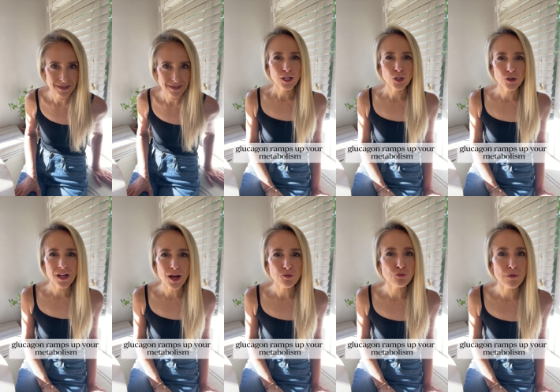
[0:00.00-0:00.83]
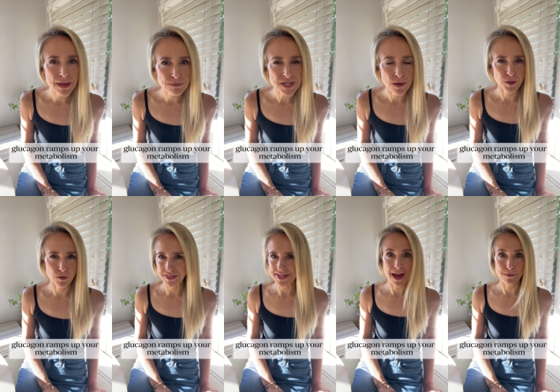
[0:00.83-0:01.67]
Glucagon ramps up your
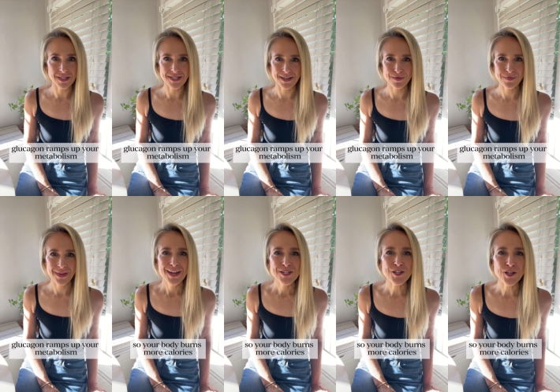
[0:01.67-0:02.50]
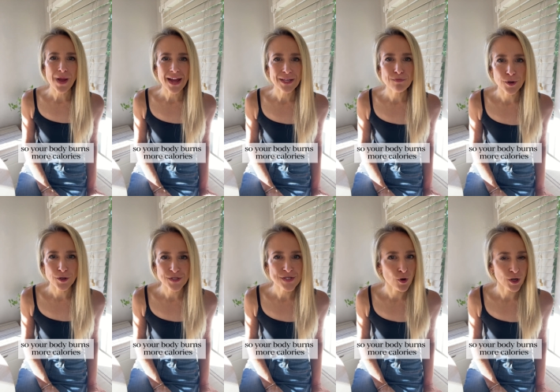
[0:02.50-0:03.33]
metabolism, so your body
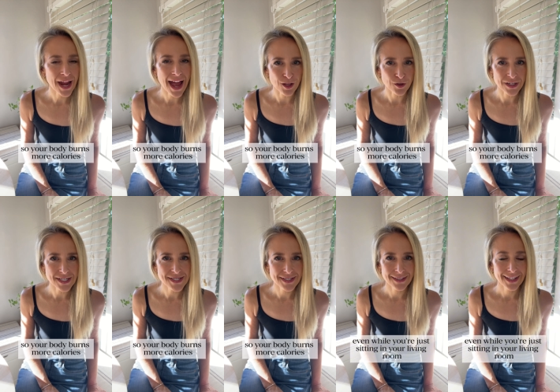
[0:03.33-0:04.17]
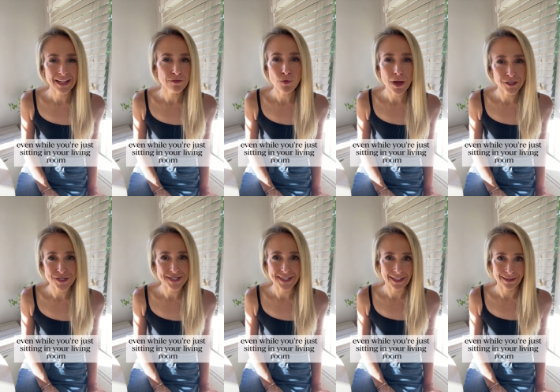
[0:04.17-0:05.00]
burns more calories even while you're just
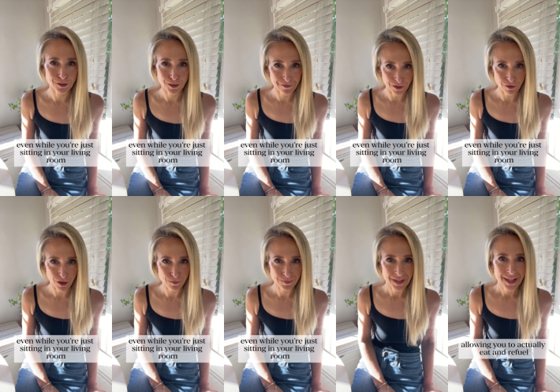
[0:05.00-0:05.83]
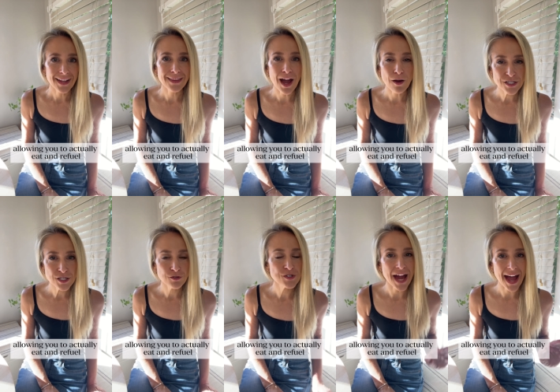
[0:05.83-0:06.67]
sitting in your living room, allowing you
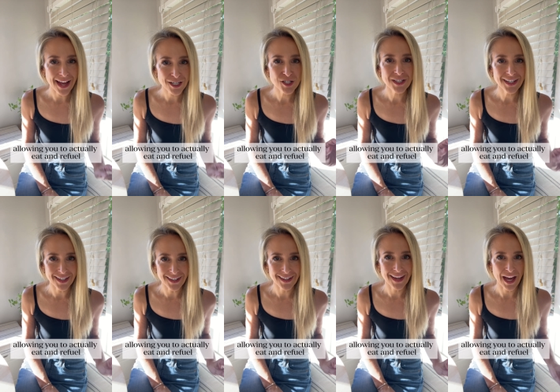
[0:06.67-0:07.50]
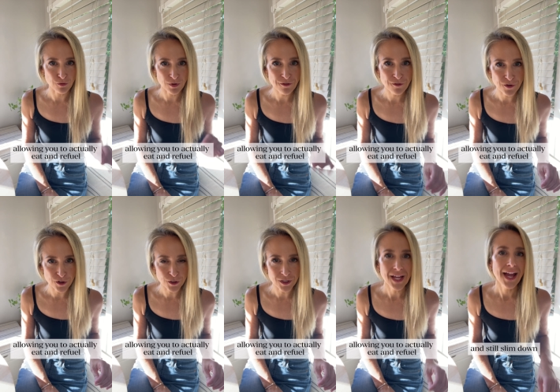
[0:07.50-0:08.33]
to actually eat and
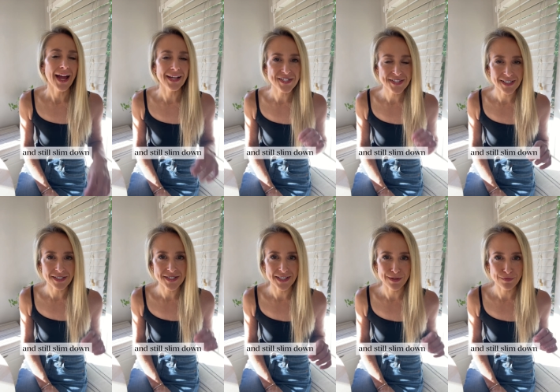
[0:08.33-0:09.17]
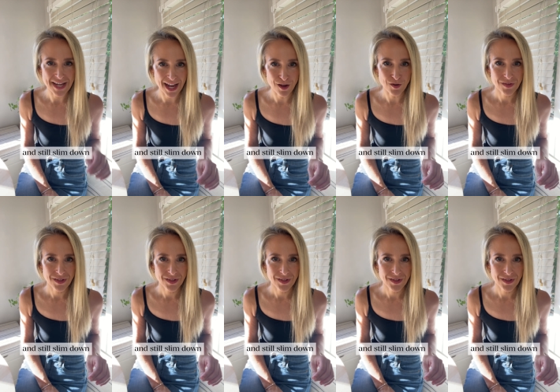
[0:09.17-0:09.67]
refuel and still slim down.